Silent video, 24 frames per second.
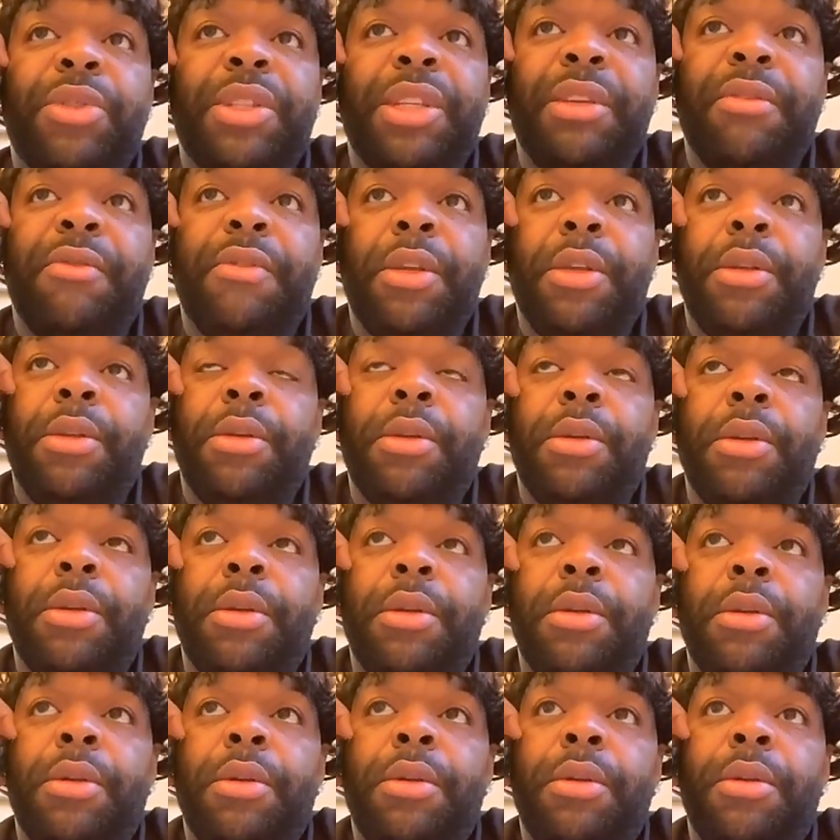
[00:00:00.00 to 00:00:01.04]
TV.
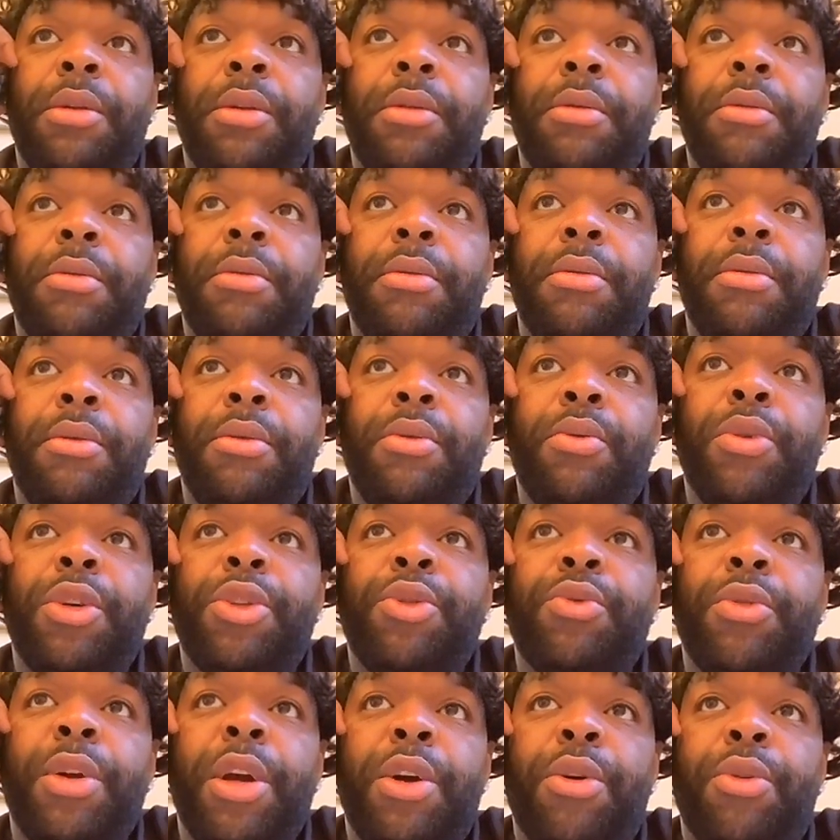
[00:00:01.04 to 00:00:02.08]

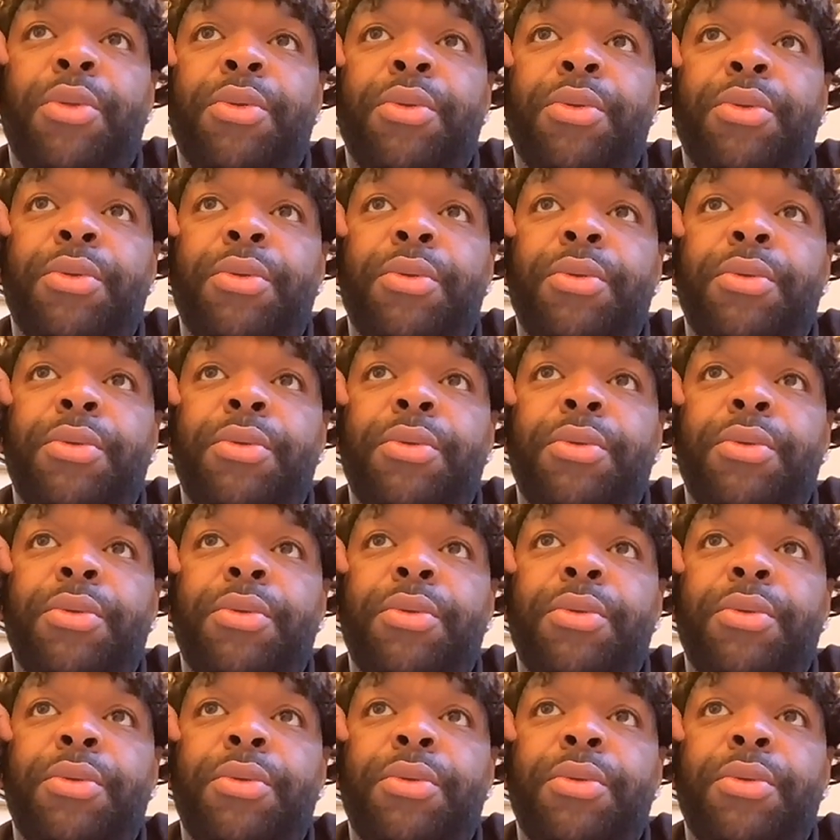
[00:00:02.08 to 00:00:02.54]
What's wrong?